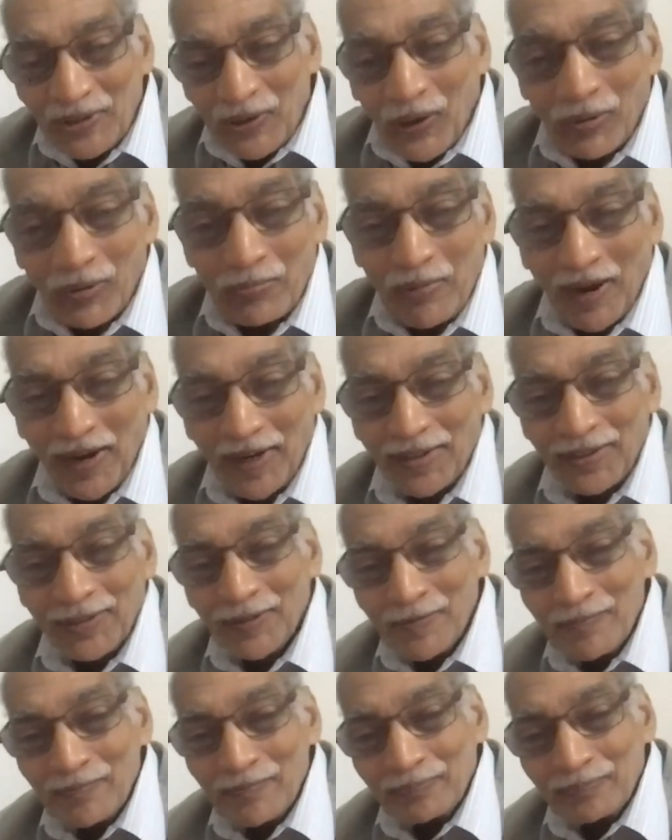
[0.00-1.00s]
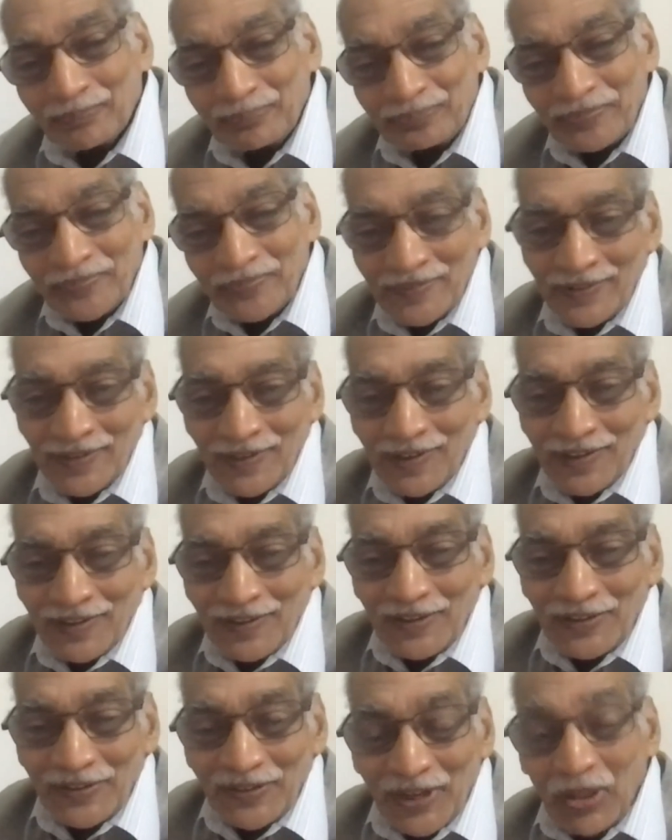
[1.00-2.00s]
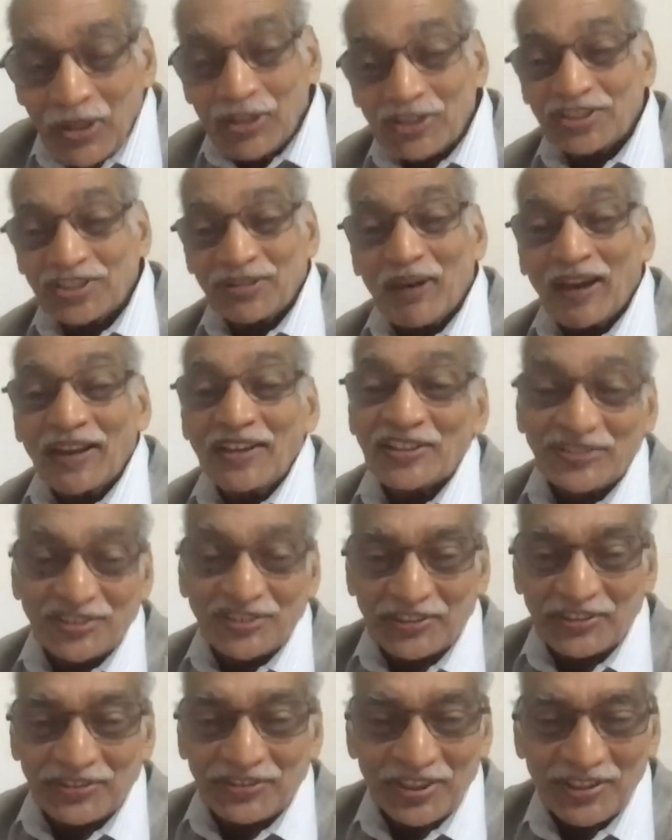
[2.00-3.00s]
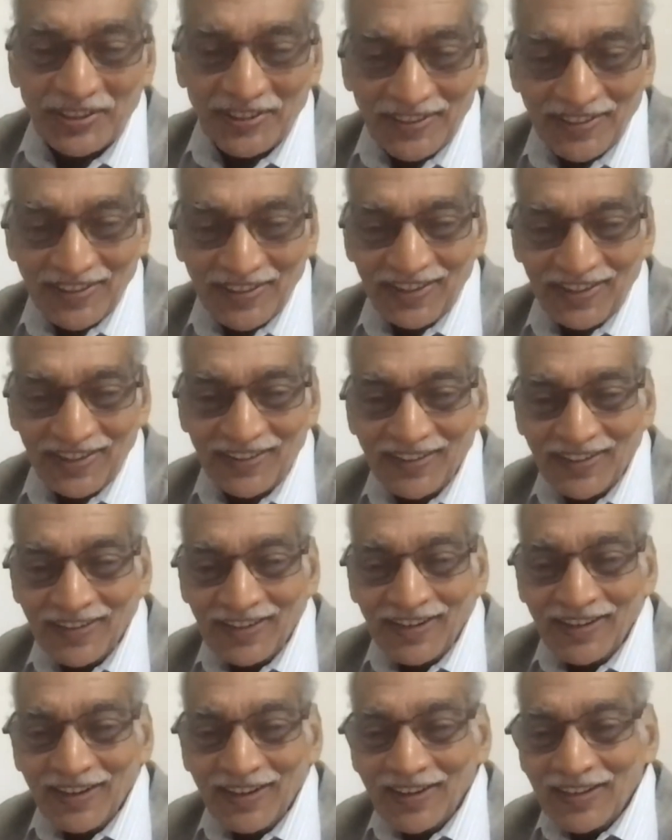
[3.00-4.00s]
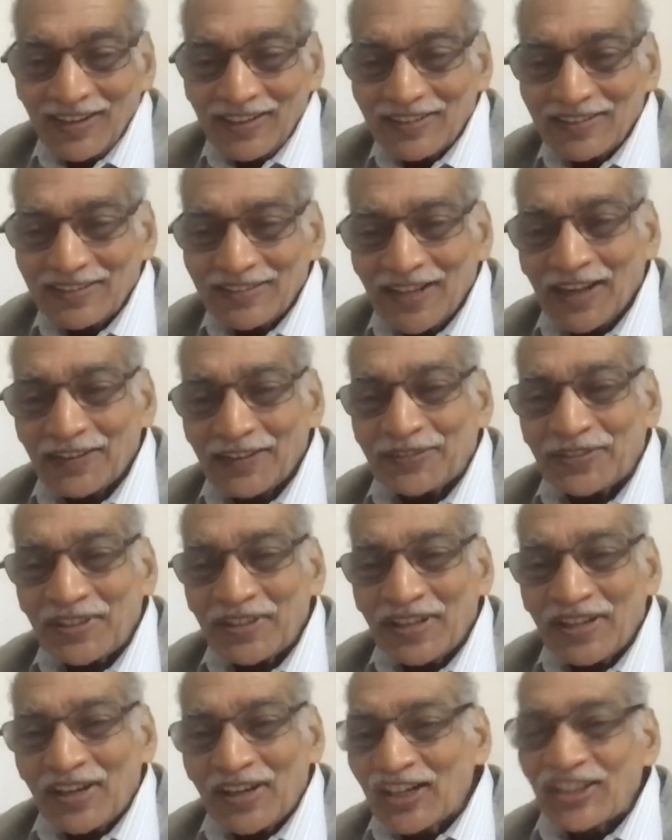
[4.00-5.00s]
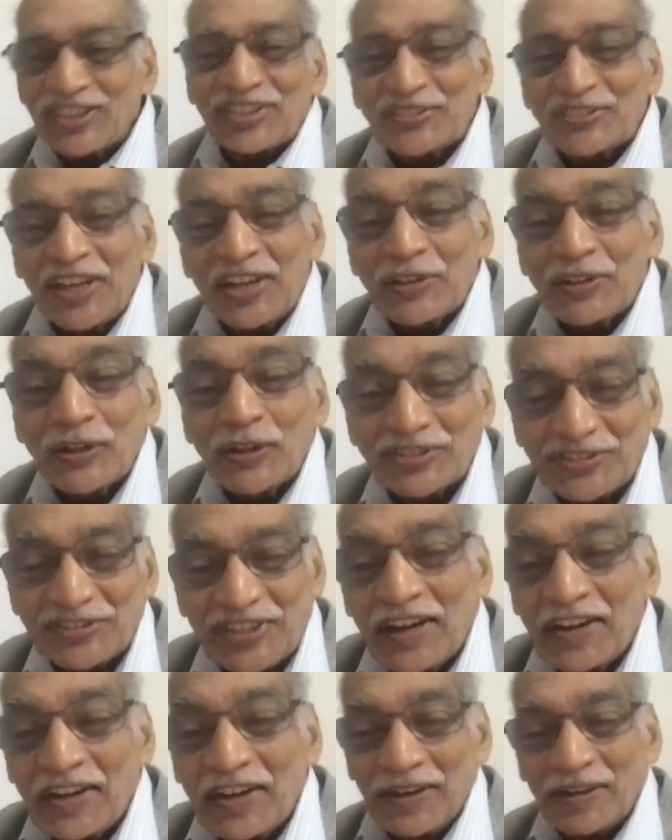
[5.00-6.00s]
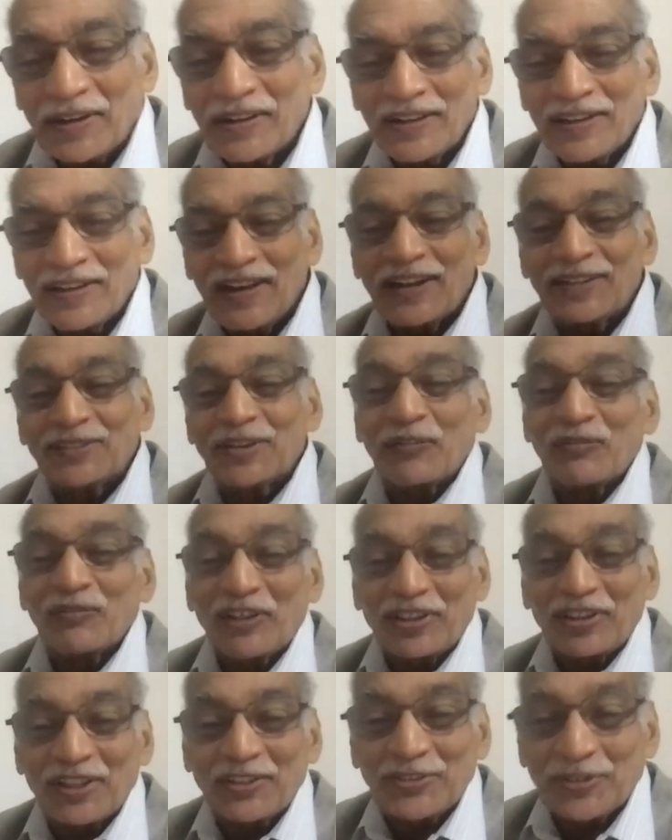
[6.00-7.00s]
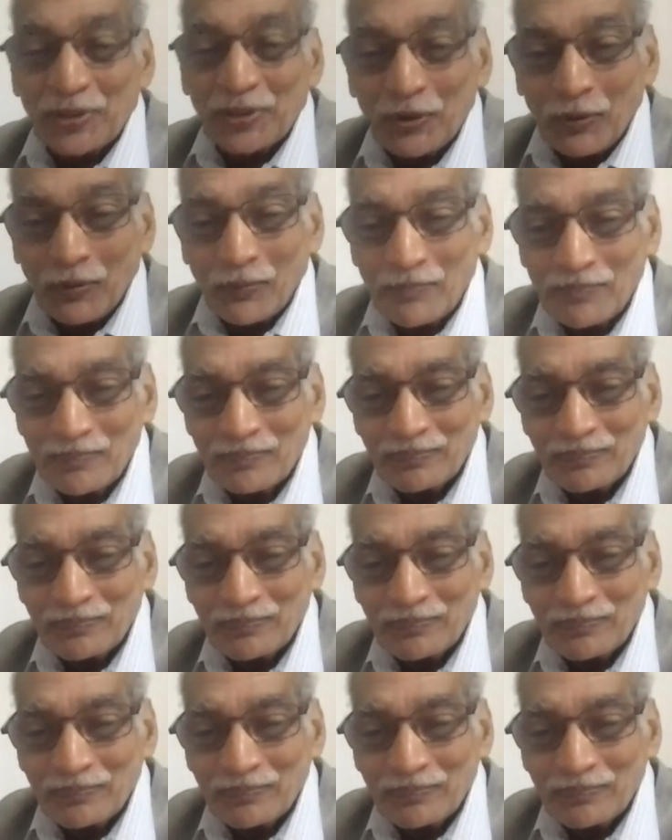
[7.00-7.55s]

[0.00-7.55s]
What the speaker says: long back, there was a mindset that girls need not study, let them work at home.